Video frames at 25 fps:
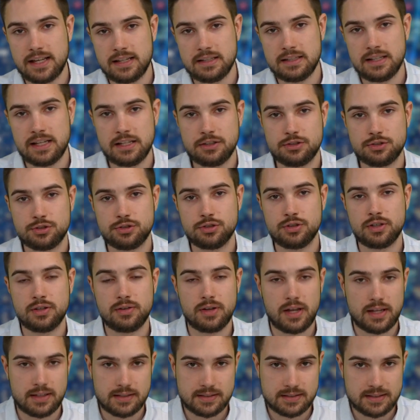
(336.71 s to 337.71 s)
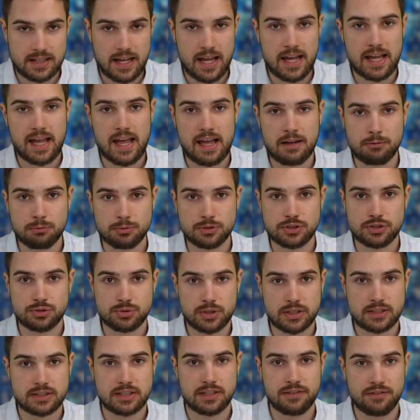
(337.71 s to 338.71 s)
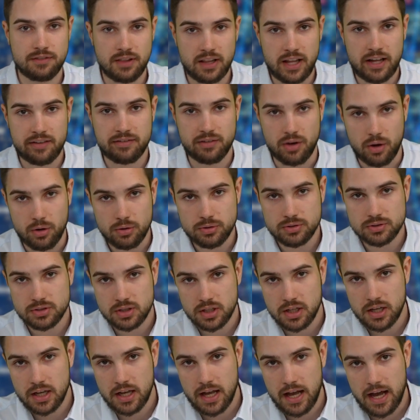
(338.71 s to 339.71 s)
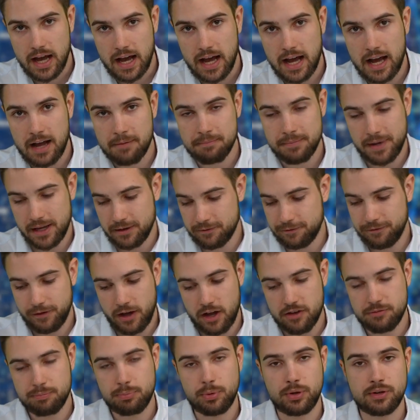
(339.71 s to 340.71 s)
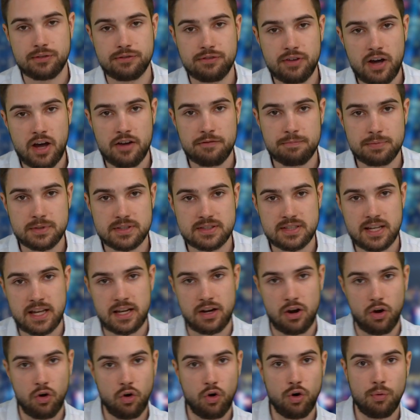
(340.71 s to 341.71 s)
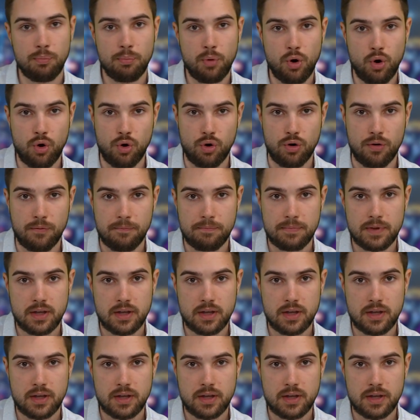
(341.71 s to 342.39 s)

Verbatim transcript: It needs to stay at restrictive levels um, at 5.5% or more.